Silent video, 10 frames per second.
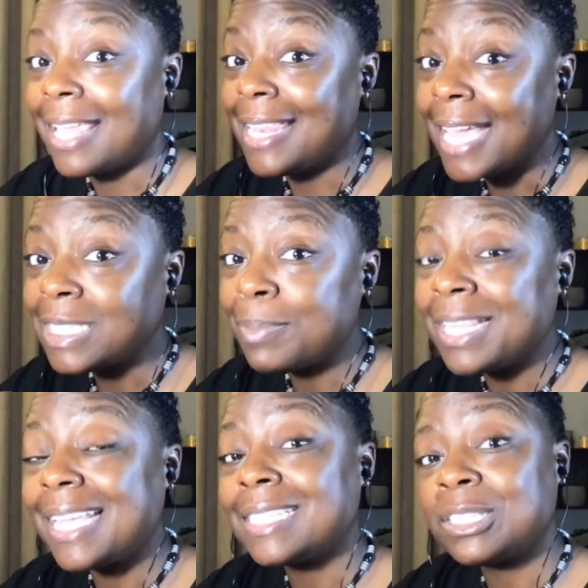
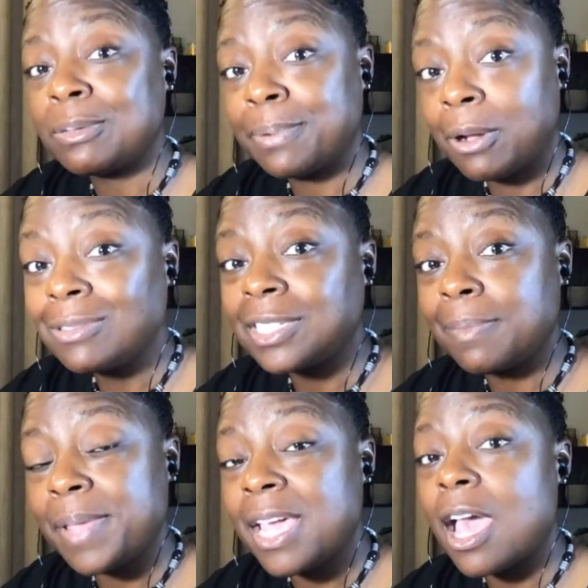Nesmith is supposed
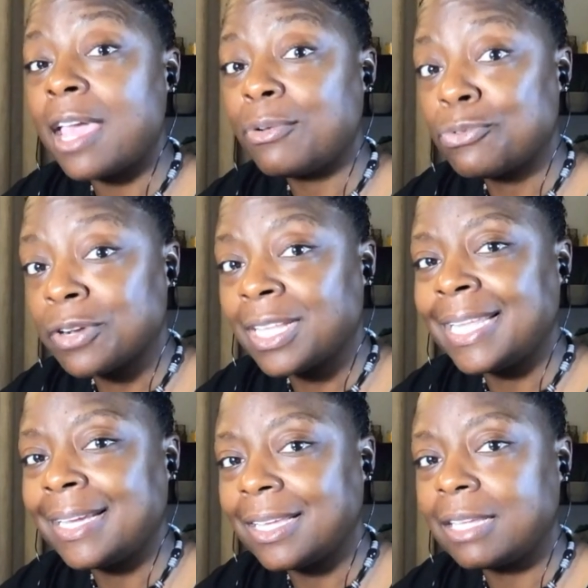to be a
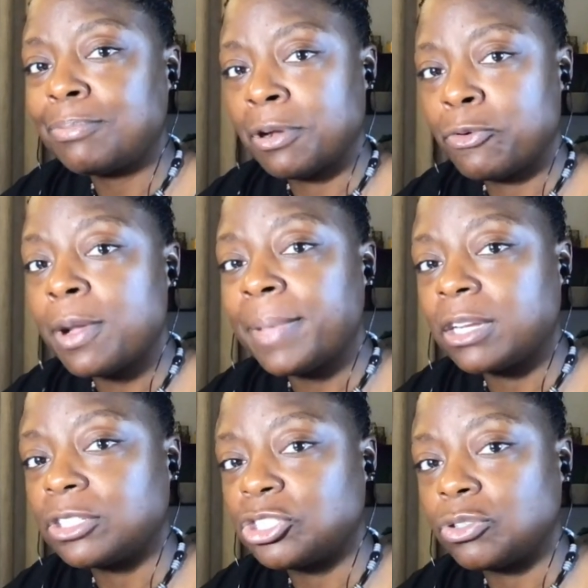really good
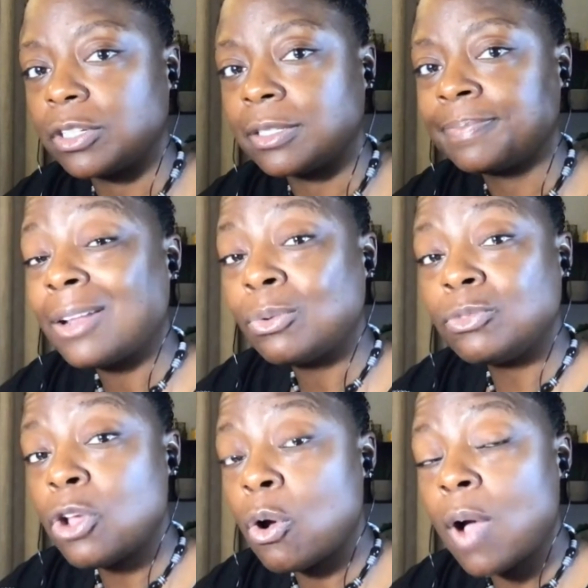perimeter shooter. I
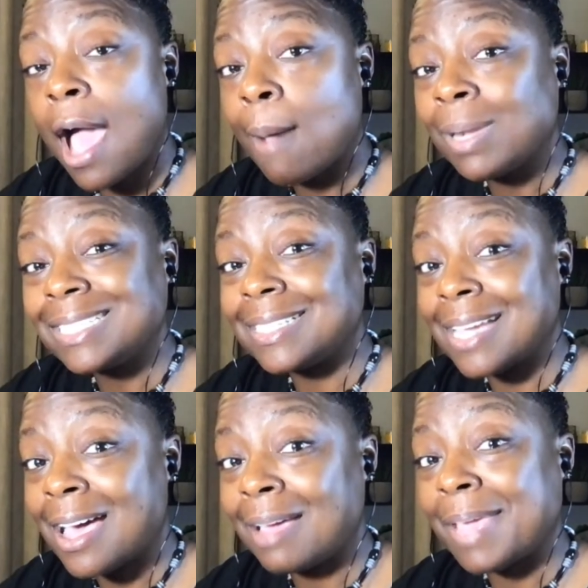don't know how much
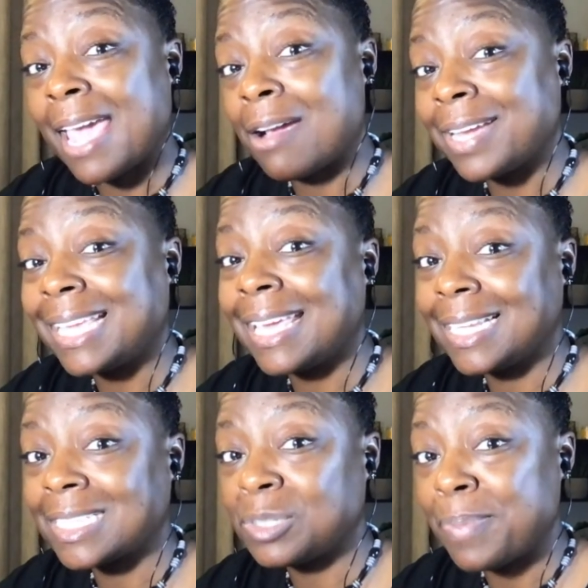time Aaron
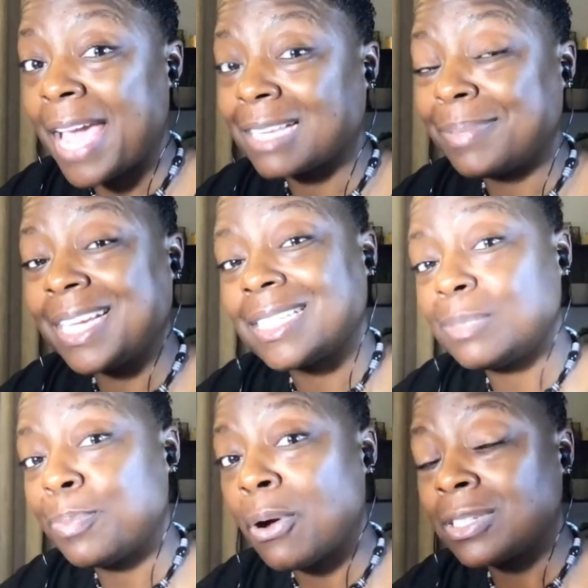can expect
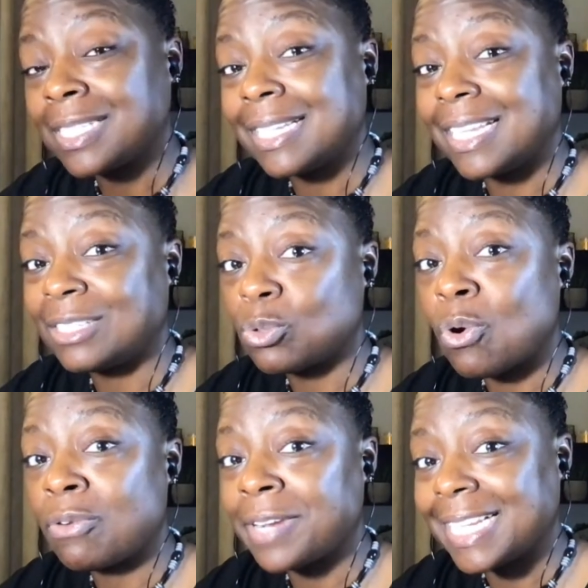because Boston is
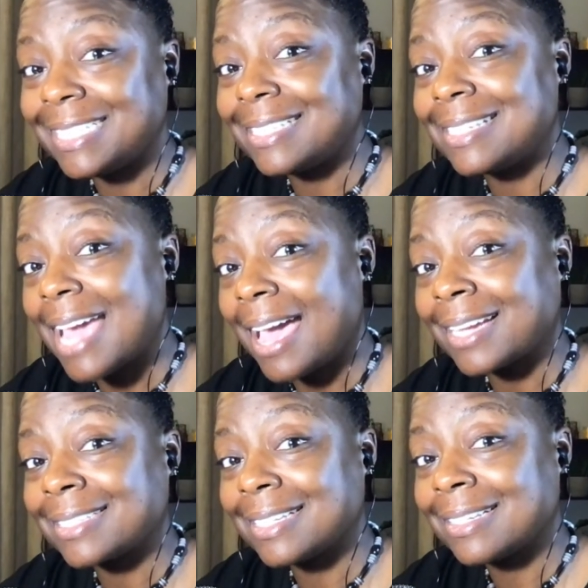already
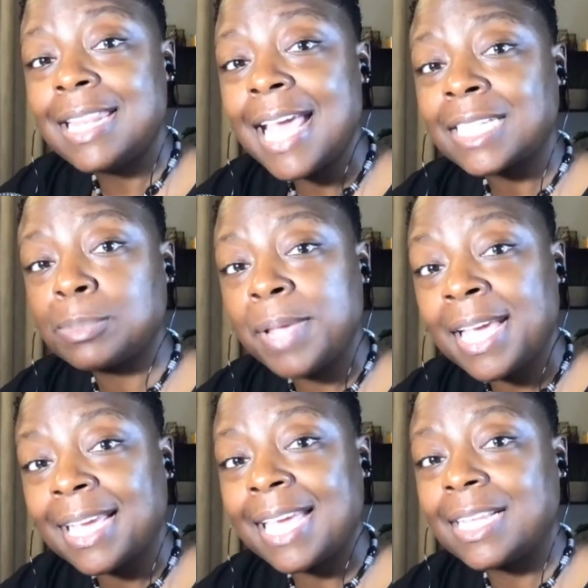stacked. The next
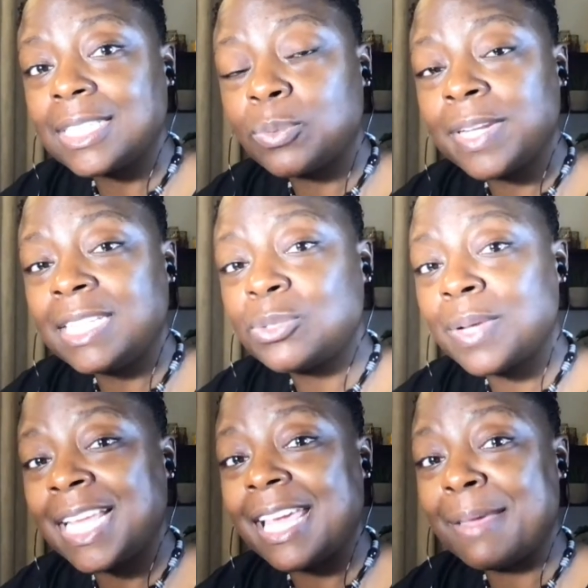pick in the
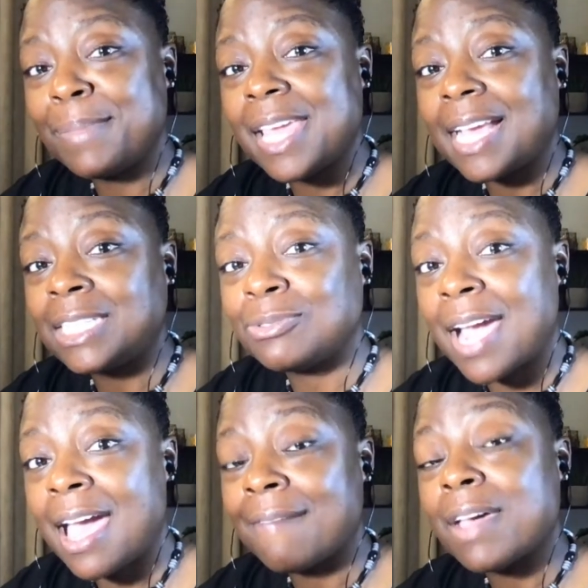2020 NBA
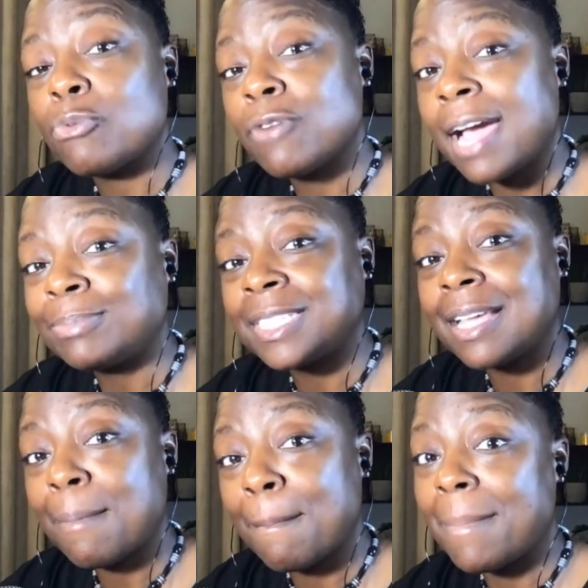draft wraps
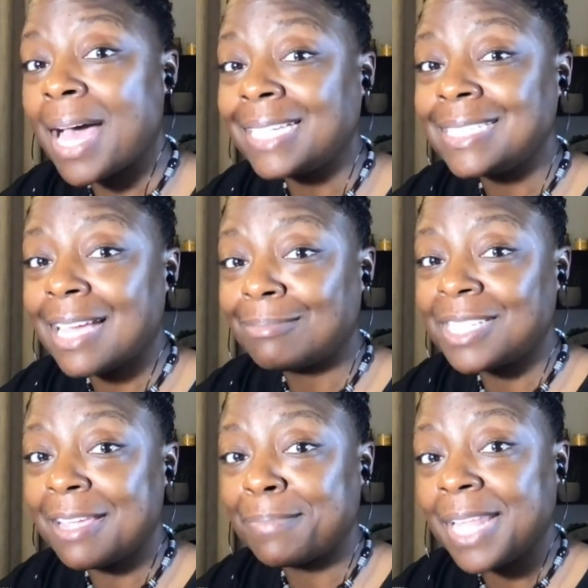up my top
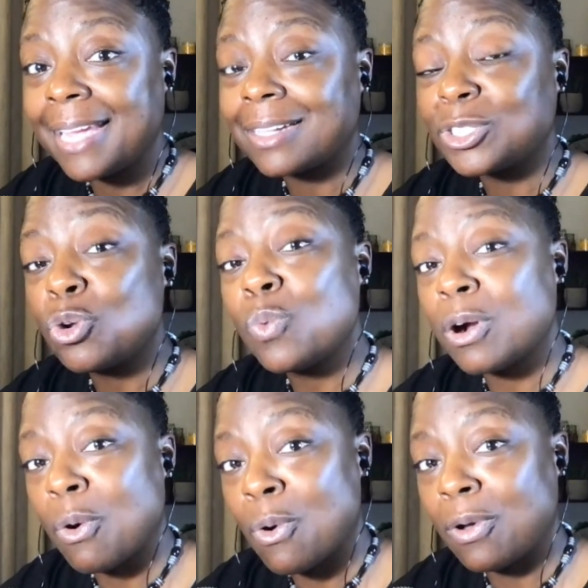10 players who
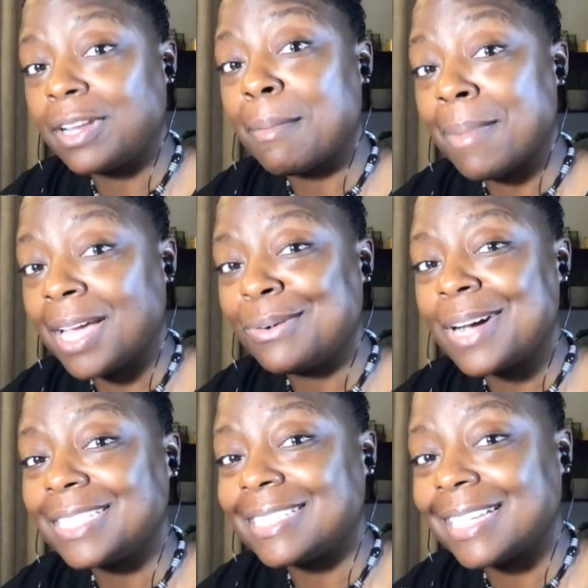were on my
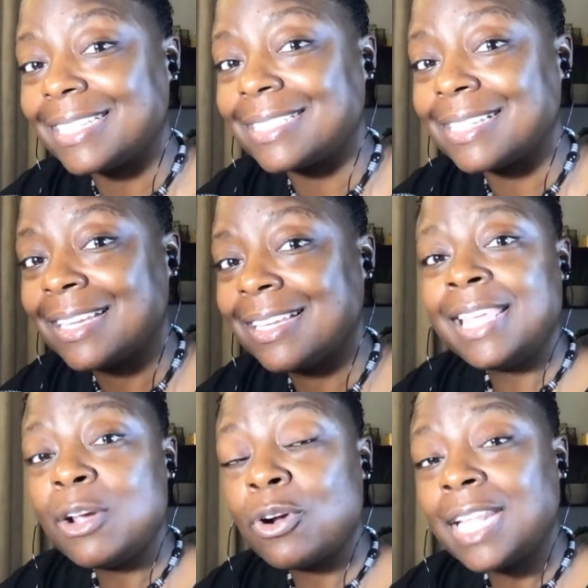watch list.
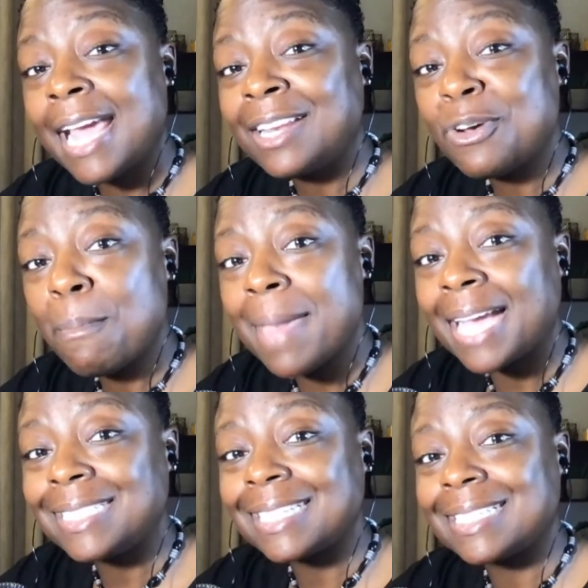The Orlando
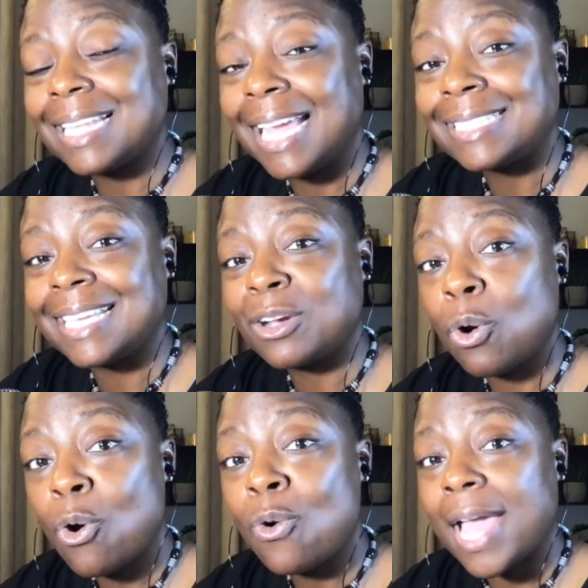Magic selected
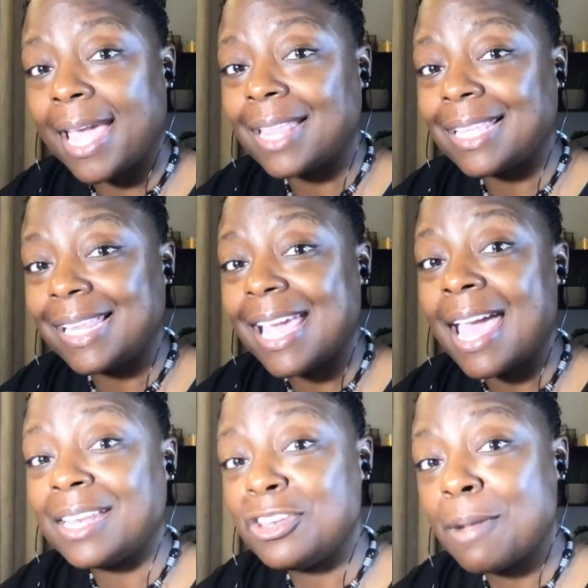Cole Anthony
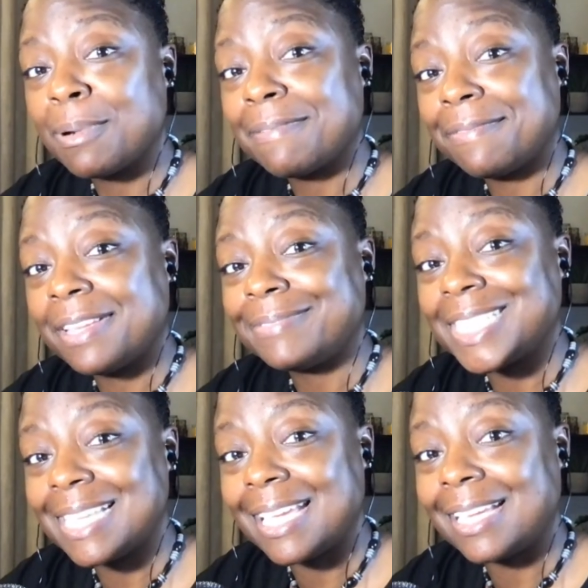at number
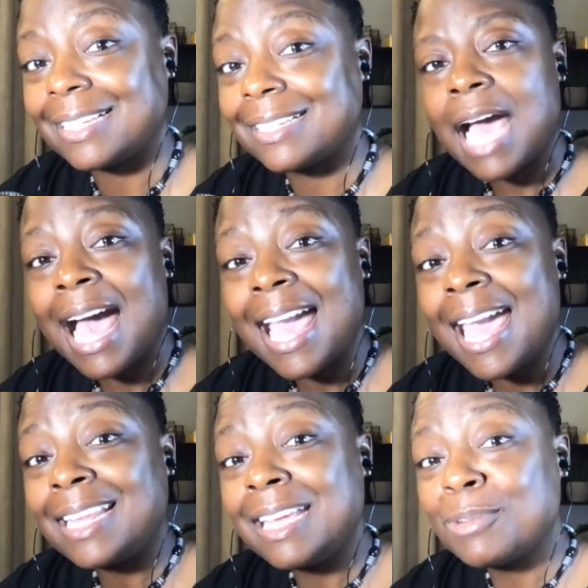15. I
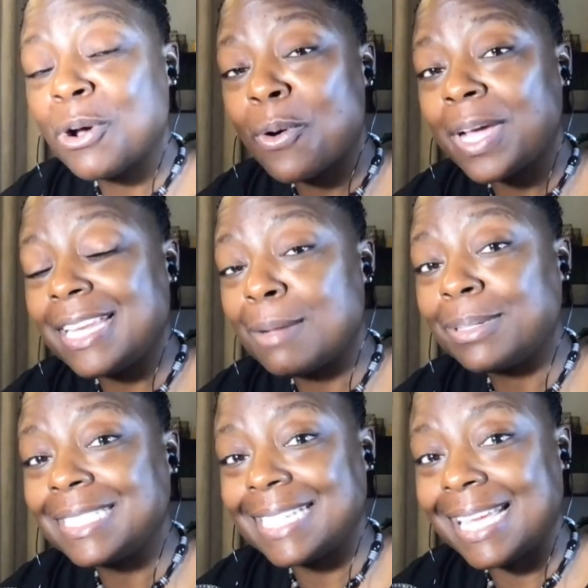had him going
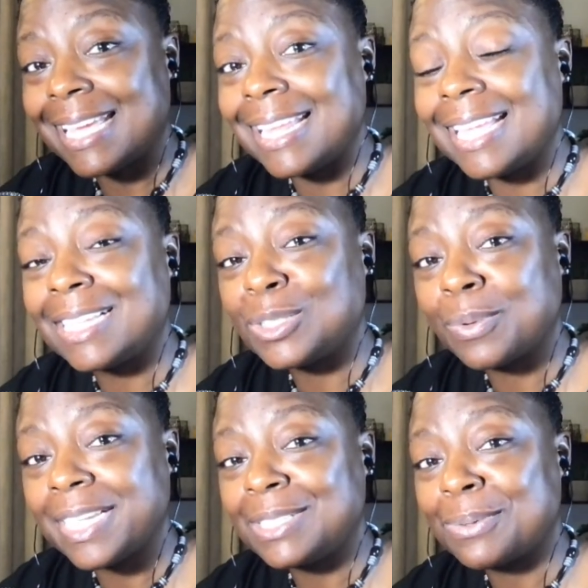number 10 in the
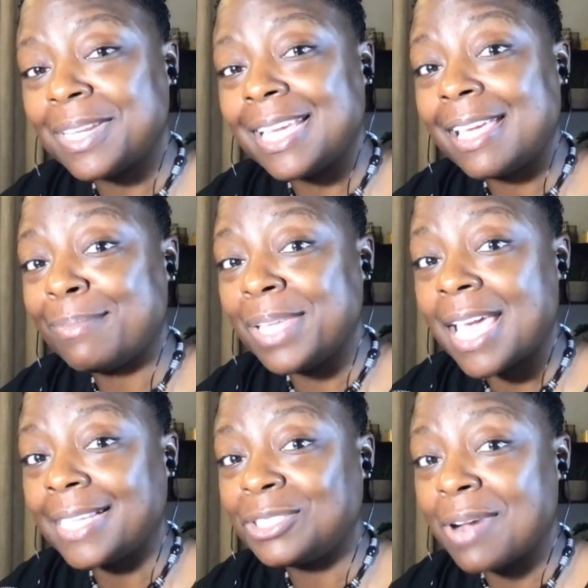2020
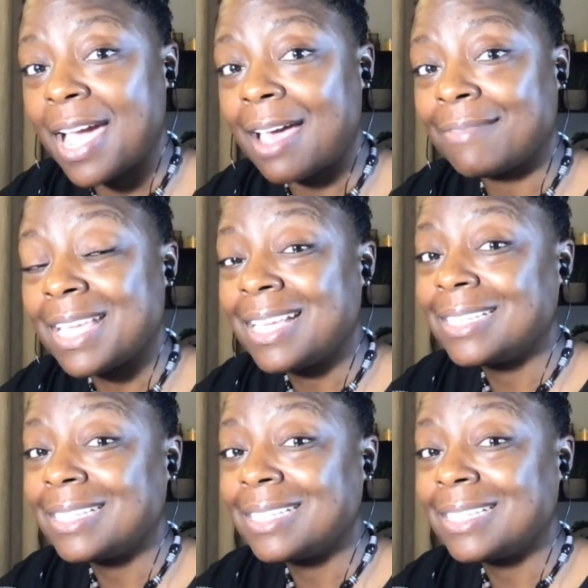NBA draft.